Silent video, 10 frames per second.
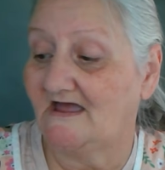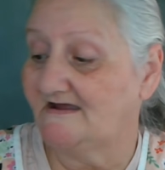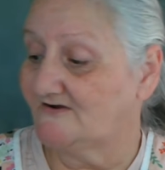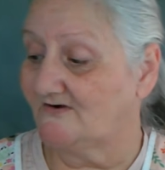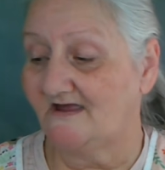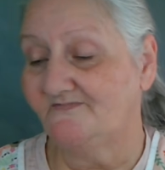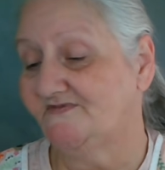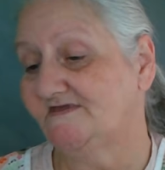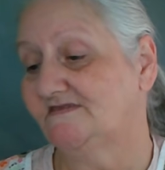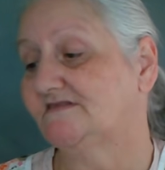I grabbed
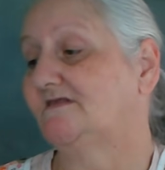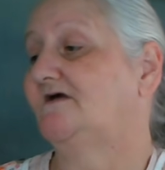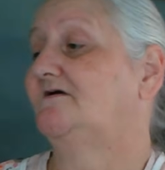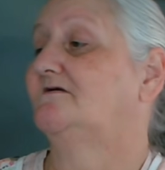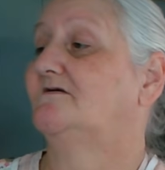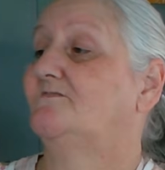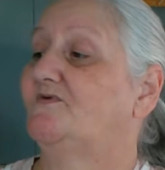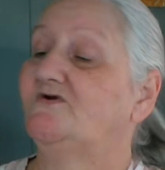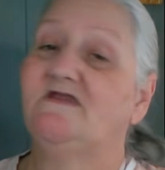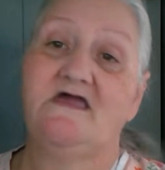this
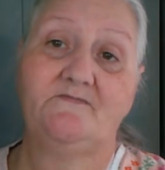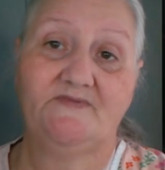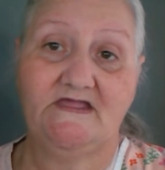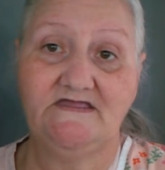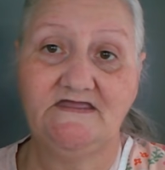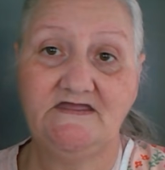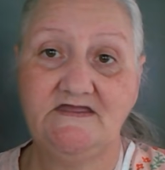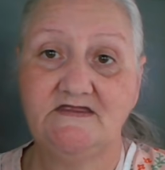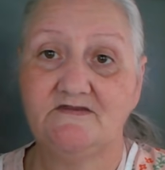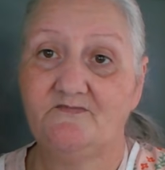Bernat
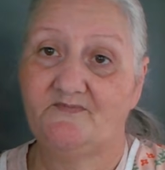blanket